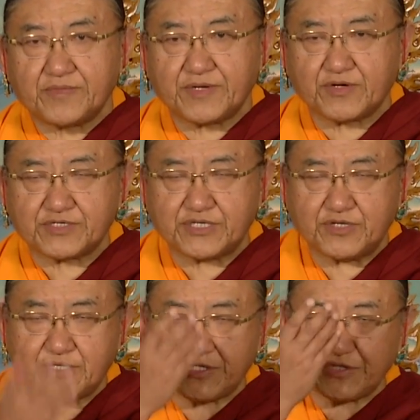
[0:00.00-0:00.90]
Because in
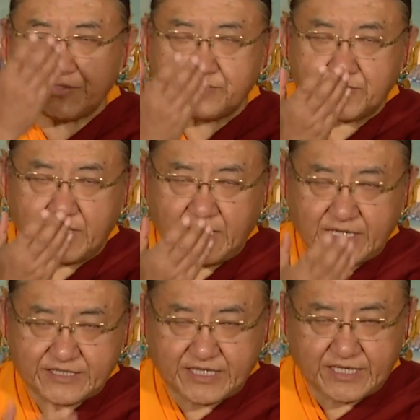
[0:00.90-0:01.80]
order to
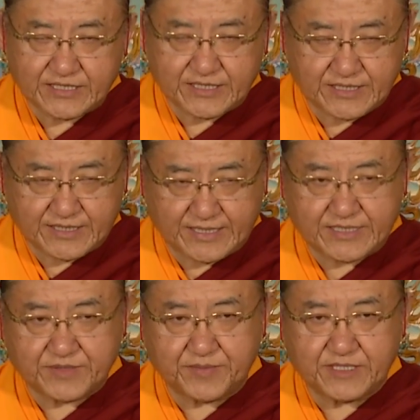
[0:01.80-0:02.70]
attain the
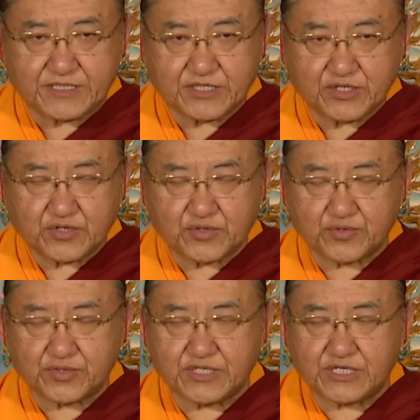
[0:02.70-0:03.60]
enlightenment,
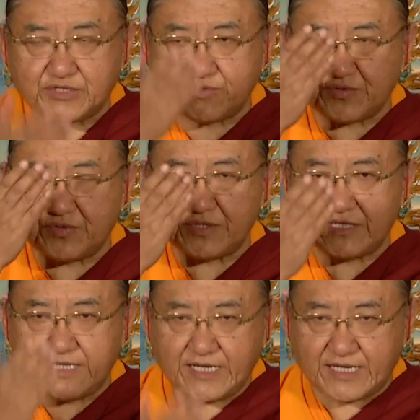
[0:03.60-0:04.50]
you need to
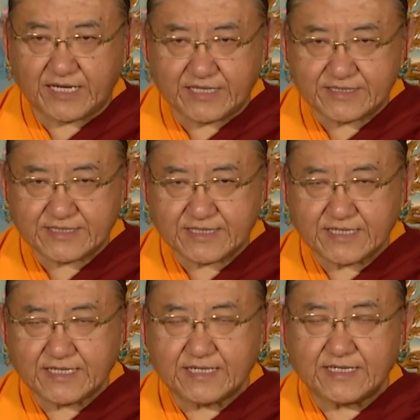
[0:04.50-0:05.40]
realize
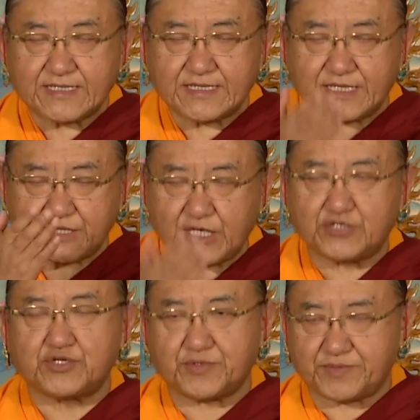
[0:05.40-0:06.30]
the
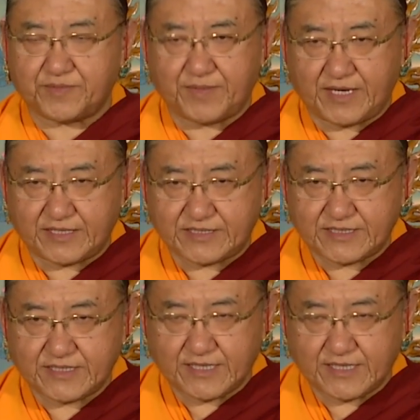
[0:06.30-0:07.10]
nature of the mind.